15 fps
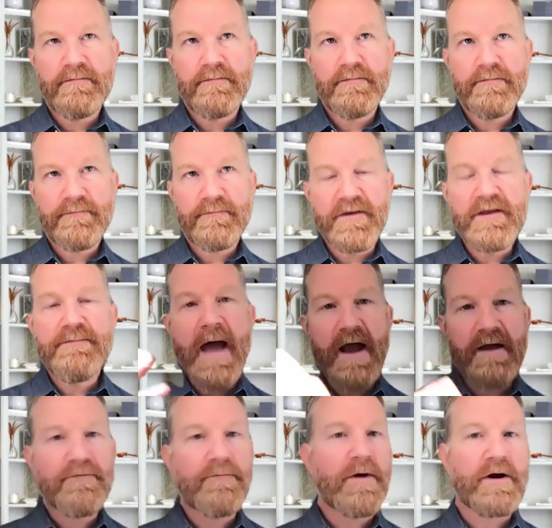feedback
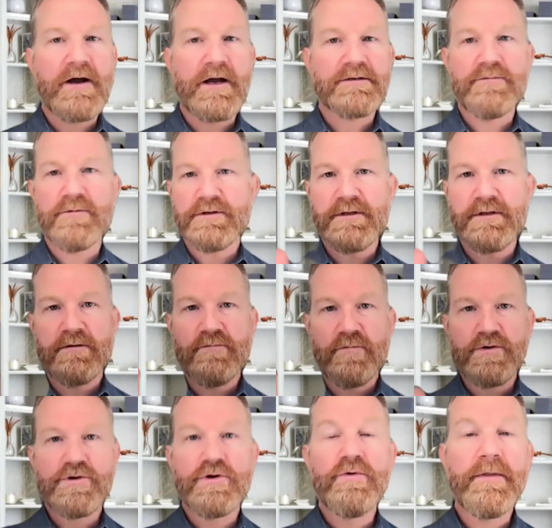from our customers that we're
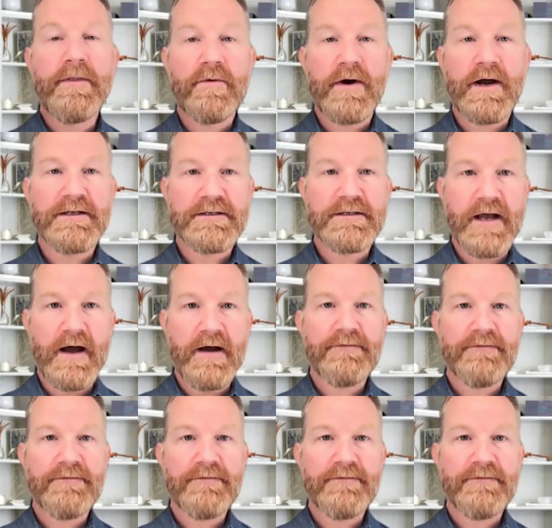doing the right stuff.